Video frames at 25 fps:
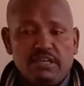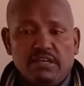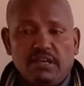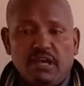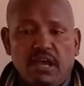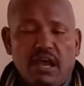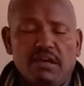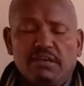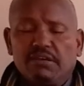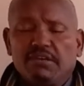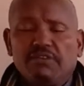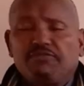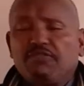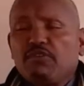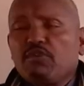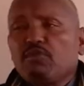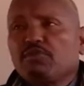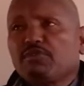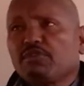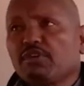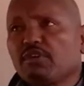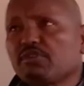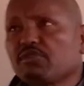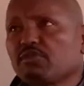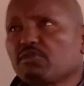If you
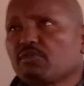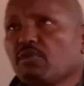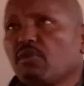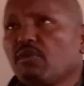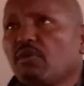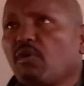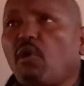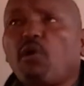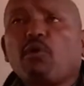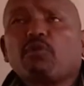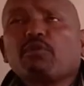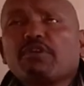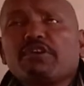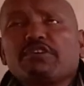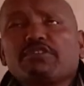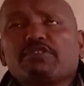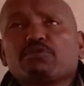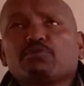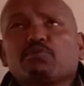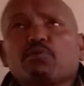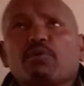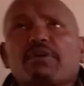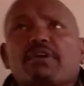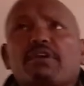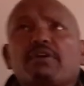just always
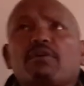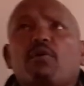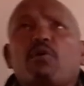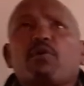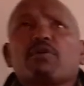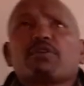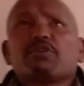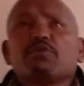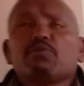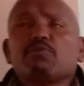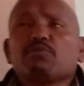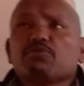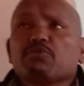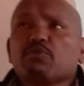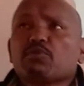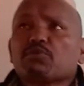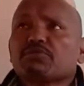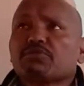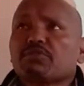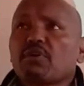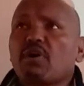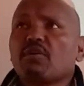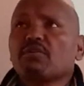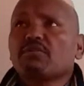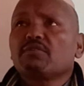talk or use your
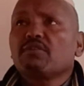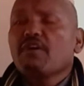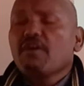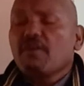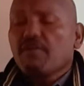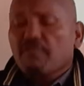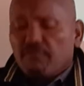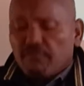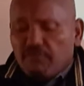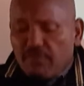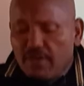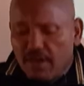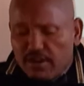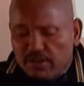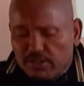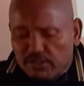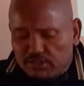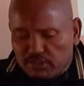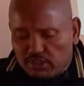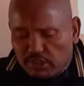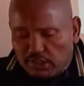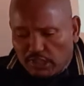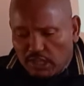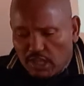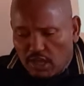sound very
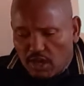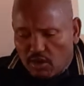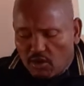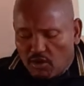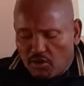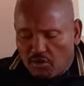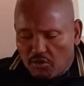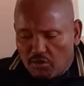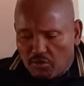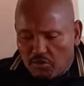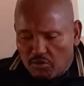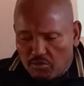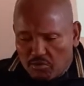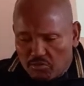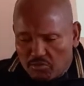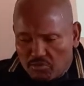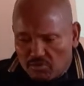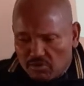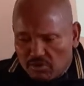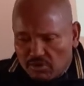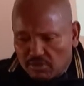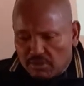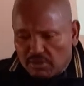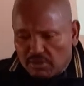slow